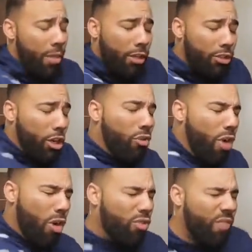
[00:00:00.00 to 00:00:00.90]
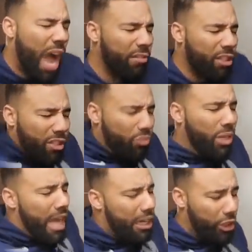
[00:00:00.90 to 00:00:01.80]
there's the coronavirus and
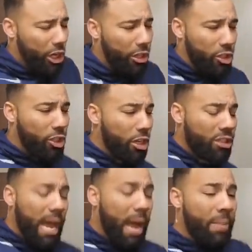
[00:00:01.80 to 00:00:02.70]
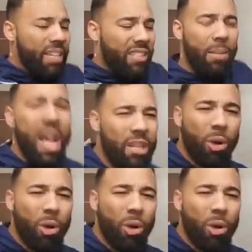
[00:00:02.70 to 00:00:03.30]
we gotta shut the church down because I'm